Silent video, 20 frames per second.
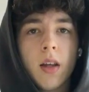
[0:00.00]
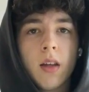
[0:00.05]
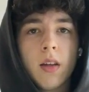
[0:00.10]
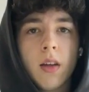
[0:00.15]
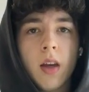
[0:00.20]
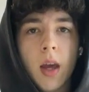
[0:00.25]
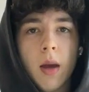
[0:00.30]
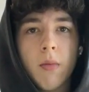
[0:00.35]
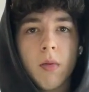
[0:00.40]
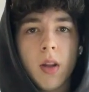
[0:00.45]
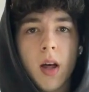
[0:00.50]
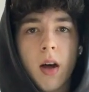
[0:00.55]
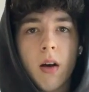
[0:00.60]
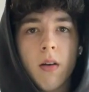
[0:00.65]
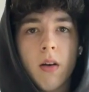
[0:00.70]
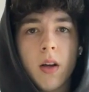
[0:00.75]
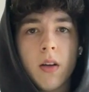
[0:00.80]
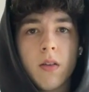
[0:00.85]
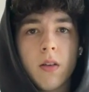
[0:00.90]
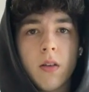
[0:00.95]
cable lateral
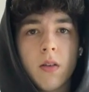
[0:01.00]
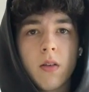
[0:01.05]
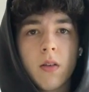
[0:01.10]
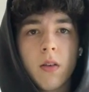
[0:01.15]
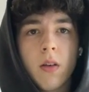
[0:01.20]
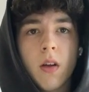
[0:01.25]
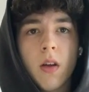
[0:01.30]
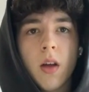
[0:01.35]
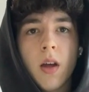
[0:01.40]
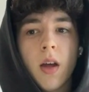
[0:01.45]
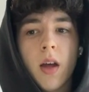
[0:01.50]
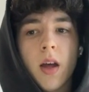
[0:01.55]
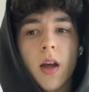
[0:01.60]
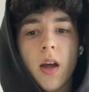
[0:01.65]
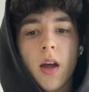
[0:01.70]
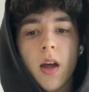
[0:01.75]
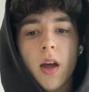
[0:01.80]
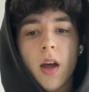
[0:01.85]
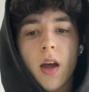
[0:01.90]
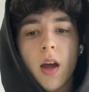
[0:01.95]
raises.
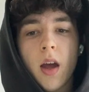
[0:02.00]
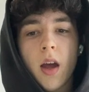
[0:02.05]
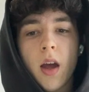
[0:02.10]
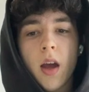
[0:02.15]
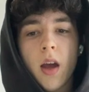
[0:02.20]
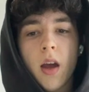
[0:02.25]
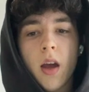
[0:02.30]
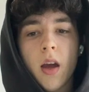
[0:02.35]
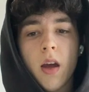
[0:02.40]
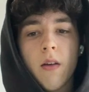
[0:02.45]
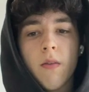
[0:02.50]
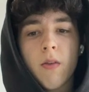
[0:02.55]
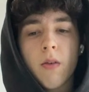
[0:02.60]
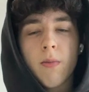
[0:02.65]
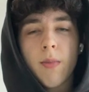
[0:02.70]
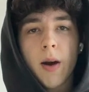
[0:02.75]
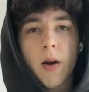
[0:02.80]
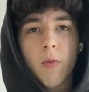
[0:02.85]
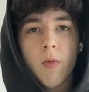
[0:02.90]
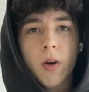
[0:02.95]
And for
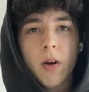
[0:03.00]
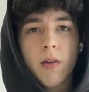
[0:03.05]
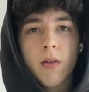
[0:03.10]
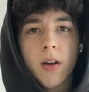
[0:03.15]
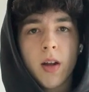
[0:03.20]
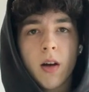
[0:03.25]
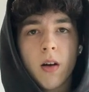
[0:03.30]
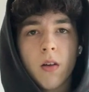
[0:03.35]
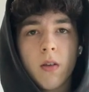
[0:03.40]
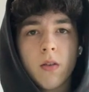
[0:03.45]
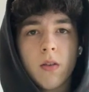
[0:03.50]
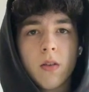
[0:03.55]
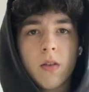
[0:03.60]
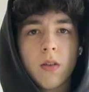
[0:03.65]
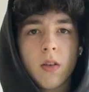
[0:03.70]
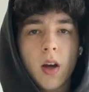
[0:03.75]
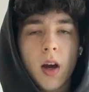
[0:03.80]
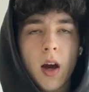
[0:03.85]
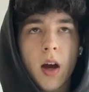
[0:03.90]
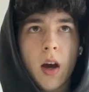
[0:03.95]
my rear delts,
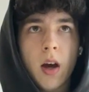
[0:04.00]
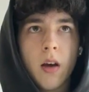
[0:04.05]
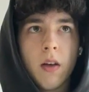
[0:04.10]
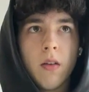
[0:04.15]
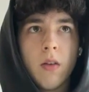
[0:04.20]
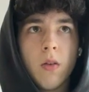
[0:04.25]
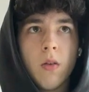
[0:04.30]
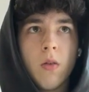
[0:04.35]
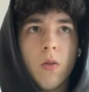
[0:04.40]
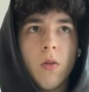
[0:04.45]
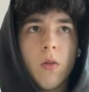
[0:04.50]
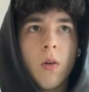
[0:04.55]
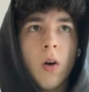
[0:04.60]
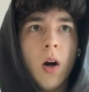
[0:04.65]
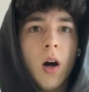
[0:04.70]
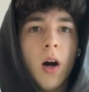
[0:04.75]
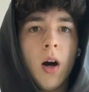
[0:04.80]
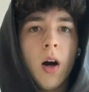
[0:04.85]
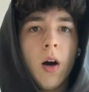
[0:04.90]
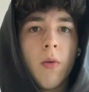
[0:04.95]
I do
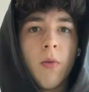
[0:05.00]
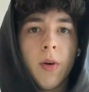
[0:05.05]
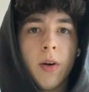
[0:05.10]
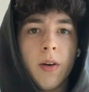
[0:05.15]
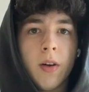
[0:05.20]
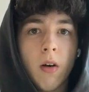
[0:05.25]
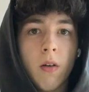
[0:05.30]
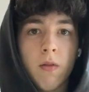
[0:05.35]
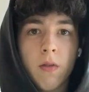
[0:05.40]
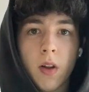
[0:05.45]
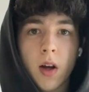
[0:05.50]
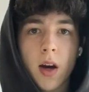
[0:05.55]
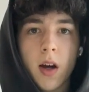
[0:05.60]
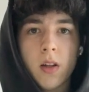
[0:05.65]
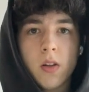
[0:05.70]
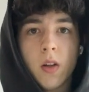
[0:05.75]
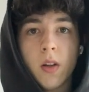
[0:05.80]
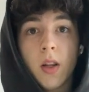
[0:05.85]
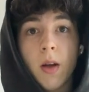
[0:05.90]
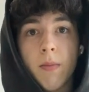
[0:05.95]
rear delt
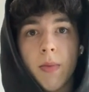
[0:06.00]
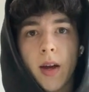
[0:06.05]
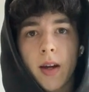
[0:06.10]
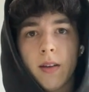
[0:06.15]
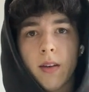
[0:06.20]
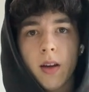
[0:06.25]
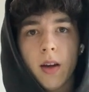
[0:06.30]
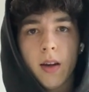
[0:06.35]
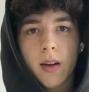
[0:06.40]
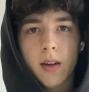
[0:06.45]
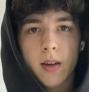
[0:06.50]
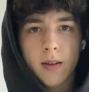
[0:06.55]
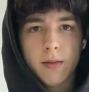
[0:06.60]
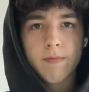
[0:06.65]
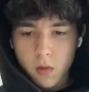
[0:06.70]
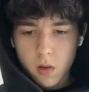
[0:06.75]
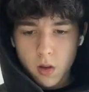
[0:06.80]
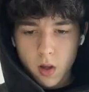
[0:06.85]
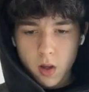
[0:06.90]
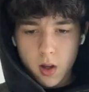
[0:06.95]
flies on the pec deck.
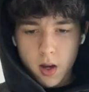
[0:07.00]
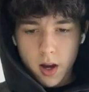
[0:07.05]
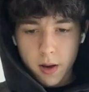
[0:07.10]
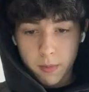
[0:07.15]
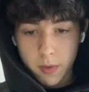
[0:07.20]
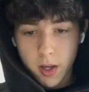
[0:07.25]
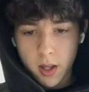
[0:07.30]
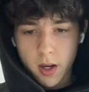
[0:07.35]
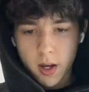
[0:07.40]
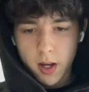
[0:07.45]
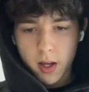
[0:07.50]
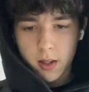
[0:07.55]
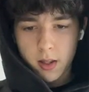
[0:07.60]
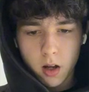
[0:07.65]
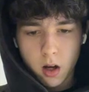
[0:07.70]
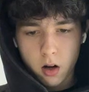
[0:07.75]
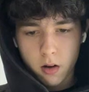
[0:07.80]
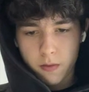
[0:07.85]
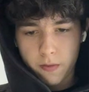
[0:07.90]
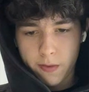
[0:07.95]
I'm eating a
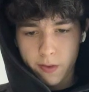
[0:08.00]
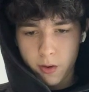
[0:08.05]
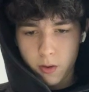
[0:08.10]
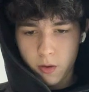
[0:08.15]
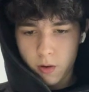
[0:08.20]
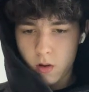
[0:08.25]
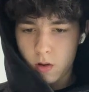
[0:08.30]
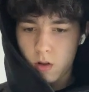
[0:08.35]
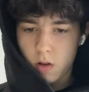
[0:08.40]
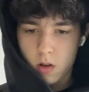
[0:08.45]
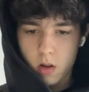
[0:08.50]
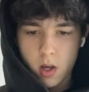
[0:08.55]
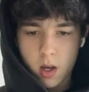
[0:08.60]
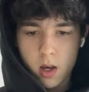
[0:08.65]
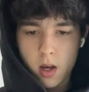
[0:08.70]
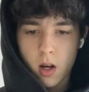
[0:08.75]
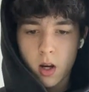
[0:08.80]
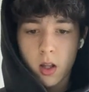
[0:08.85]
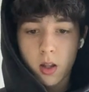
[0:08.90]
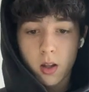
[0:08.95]
of food
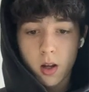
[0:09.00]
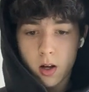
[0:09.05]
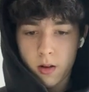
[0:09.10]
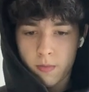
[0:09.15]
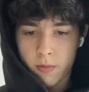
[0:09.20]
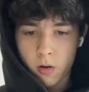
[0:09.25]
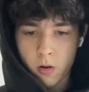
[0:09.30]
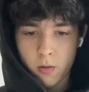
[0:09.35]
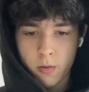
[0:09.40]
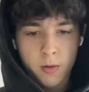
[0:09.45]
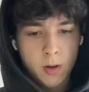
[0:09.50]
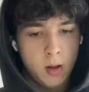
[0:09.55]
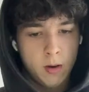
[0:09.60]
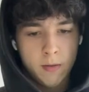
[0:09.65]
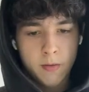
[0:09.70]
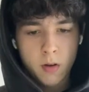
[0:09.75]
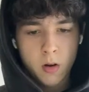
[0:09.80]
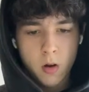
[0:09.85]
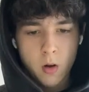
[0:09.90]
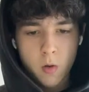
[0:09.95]
and a lot of protein.
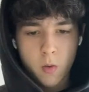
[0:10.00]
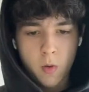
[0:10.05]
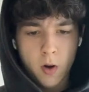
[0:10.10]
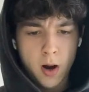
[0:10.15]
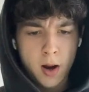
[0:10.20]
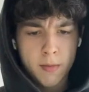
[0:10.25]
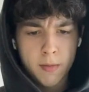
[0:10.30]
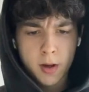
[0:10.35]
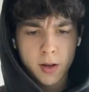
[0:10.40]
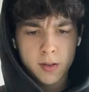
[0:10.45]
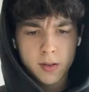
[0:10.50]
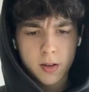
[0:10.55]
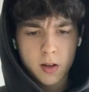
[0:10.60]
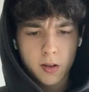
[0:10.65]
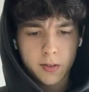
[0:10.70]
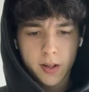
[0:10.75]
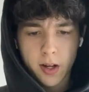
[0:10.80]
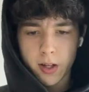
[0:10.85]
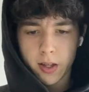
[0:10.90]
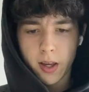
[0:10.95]
Why am I still
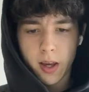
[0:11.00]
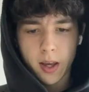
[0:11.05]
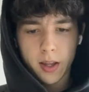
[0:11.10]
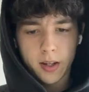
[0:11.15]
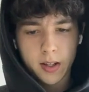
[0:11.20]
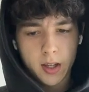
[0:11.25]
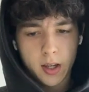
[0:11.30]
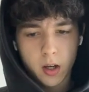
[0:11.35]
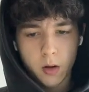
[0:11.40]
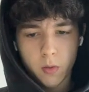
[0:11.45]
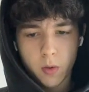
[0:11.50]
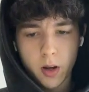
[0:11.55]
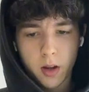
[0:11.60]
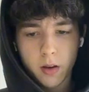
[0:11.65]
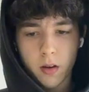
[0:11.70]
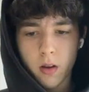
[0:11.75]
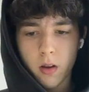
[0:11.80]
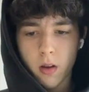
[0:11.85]
not gaining any weight?